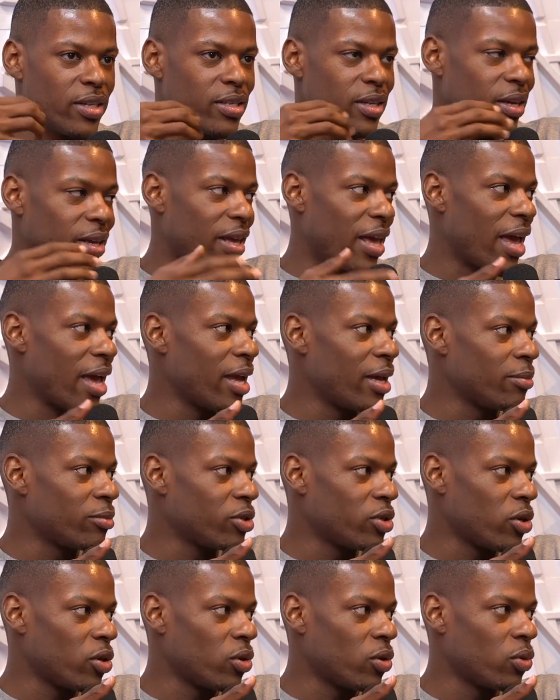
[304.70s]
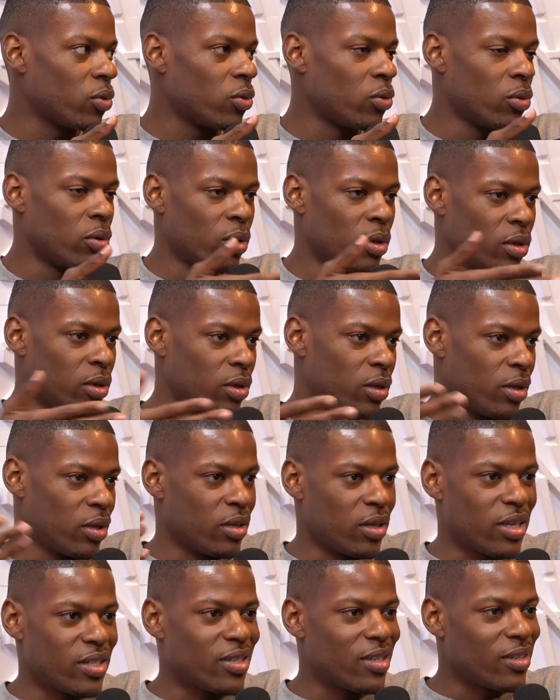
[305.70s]
it's a game, so
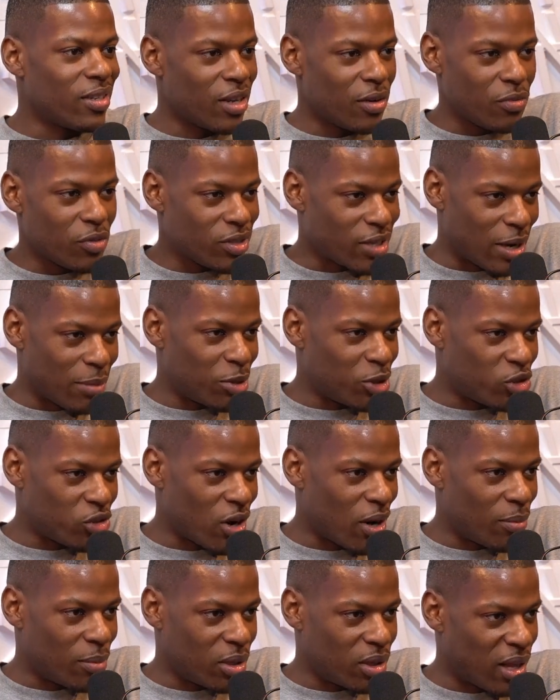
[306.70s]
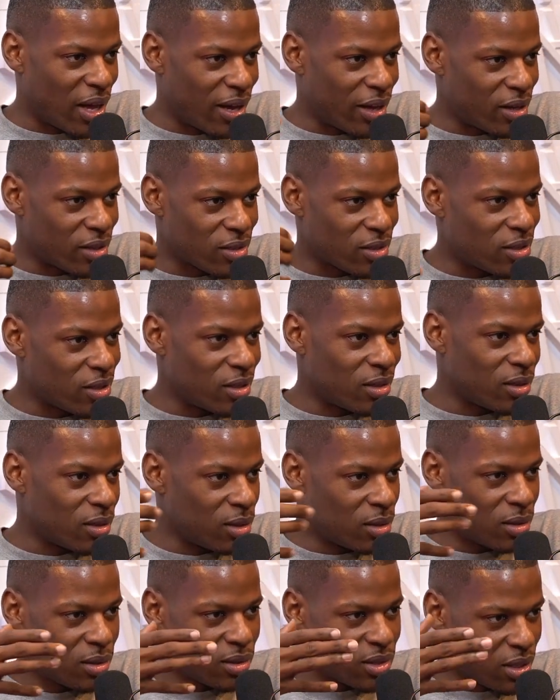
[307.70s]
it's a different type of drama. It's a
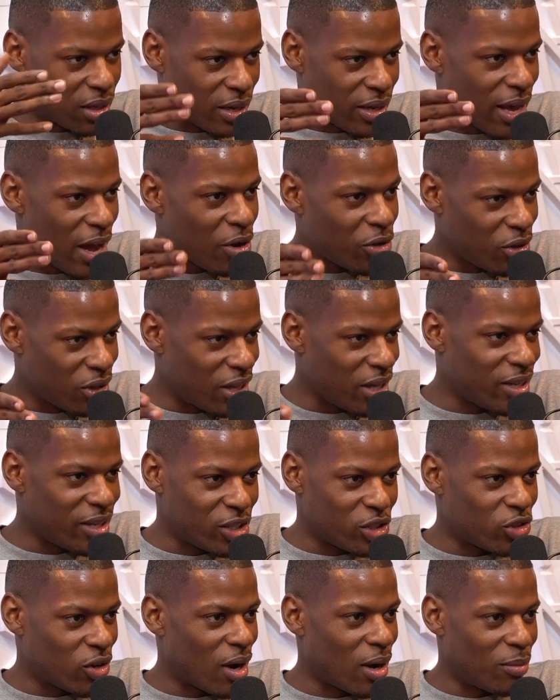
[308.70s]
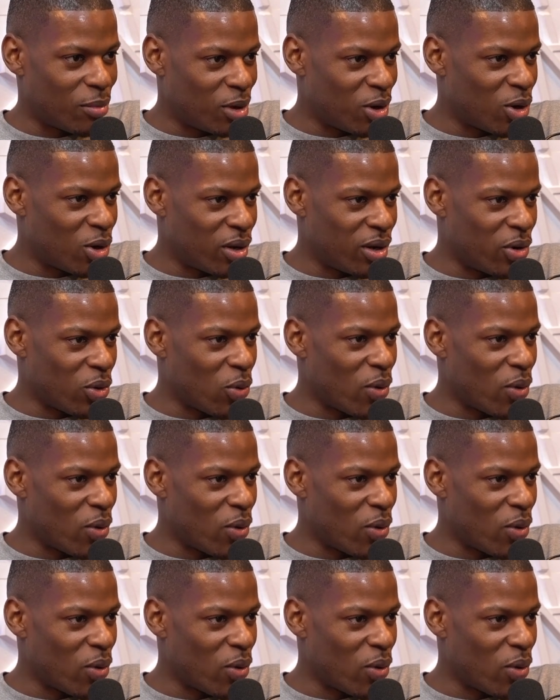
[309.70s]
It's a calculated drama.